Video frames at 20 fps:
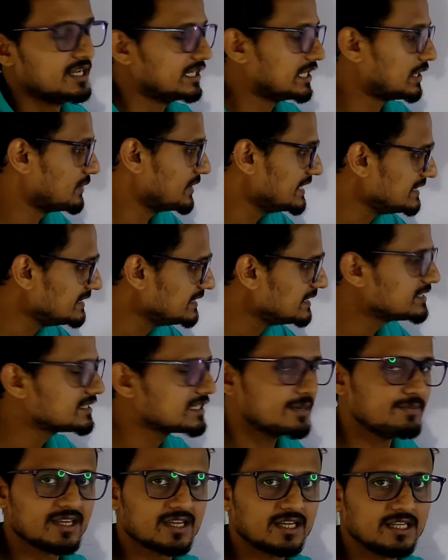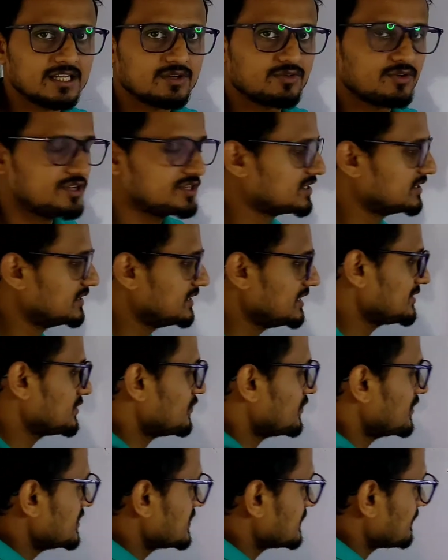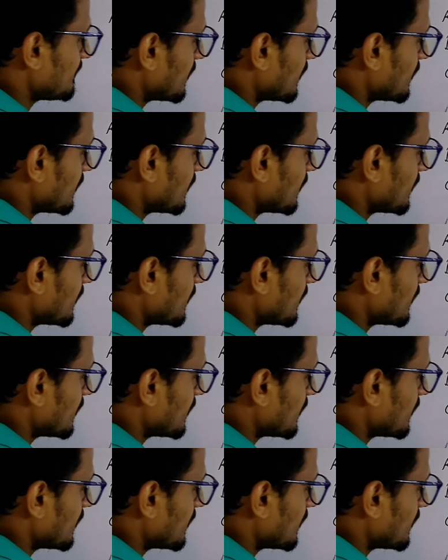Now in this chemical equation, this one is